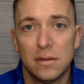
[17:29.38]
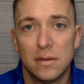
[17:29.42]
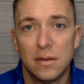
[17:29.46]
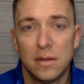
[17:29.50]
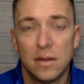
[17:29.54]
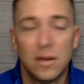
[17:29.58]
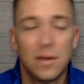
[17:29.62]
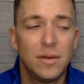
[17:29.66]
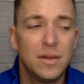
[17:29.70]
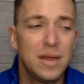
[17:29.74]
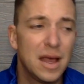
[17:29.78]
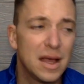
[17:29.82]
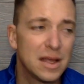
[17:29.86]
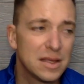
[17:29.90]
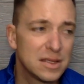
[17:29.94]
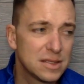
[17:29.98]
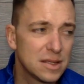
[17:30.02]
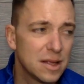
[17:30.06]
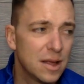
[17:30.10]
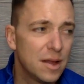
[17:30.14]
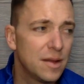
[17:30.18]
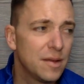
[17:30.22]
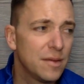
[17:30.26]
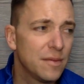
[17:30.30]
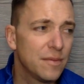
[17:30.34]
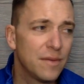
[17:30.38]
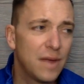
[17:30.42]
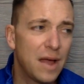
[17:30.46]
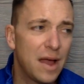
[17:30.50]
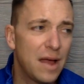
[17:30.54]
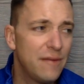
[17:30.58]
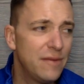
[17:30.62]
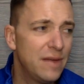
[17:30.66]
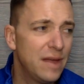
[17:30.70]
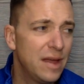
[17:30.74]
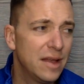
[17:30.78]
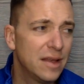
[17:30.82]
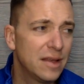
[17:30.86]
You know, yes, uh,
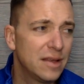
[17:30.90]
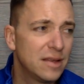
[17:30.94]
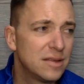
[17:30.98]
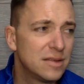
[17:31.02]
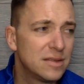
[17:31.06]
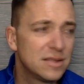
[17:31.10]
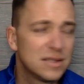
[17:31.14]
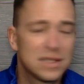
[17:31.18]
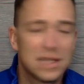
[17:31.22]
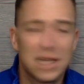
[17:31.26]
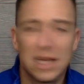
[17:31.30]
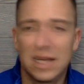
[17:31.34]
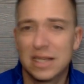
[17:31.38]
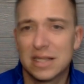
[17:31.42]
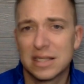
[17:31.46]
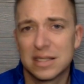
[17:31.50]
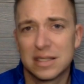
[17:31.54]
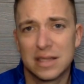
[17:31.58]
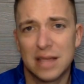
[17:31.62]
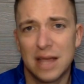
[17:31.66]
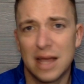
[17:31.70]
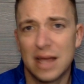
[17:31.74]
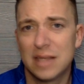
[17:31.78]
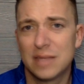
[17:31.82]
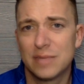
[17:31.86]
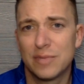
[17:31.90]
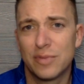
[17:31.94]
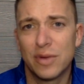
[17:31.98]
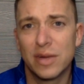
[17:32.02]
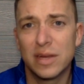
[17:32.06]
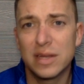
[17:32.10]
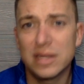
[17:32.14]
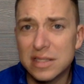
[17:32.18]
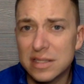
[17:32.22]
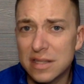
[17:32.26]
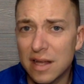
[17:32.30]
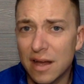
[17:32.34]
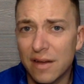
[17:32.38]
I've had text guys
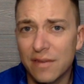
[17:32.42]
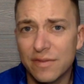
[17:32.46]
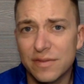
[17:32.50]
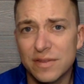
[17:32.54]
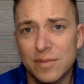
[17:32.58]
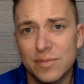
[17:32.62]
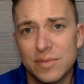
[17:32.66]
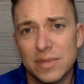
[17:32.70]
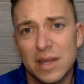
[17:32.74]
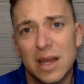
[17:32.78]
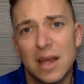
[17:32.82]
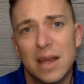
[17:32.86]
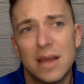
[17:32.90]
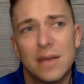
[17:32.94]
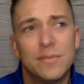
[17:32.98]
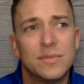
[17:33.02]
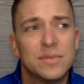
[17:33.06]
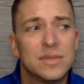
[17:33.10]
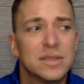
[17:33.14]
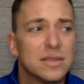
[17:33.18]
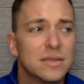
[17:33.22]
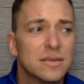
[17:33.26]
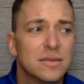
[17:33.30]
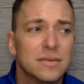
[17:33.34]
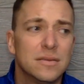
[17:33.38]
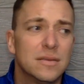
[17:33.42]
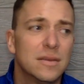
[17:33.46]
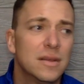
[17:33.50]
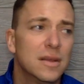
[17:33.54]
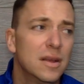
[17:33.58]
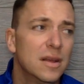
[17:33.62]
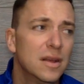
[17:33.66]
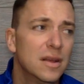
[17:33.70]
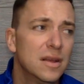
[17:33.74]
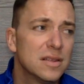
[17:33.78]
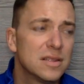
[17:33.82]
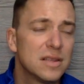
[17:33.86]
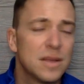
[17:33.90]
break stuff sometimes and
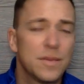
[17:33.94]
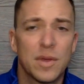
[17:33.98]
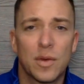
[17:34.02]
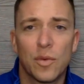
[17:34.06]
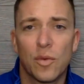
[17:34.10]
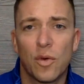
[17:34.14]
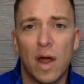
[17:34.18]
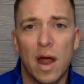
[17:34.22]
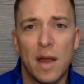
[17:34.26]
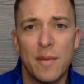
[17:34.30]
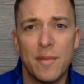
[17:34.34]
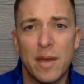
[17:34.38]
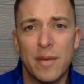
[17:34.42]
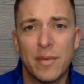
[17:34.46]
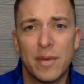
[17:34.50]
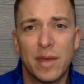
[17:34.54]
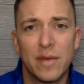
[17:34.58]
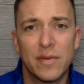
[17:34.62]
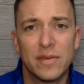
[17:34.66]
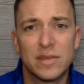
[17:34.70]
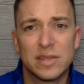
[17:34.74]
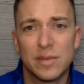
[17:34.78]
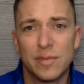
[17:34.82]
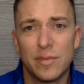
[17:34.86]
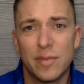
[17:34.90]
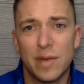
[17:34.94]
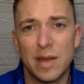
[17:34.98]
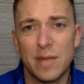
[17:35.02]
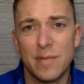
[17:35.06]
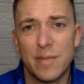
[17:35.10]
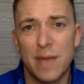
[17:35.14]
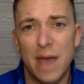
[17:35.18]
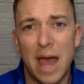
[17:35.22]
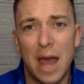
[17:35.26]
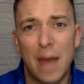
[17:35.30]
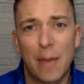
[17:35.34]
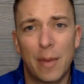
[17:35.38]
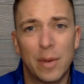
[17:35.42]
something where I'd maybe give some money
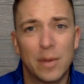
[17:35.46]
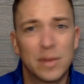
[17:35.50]
back,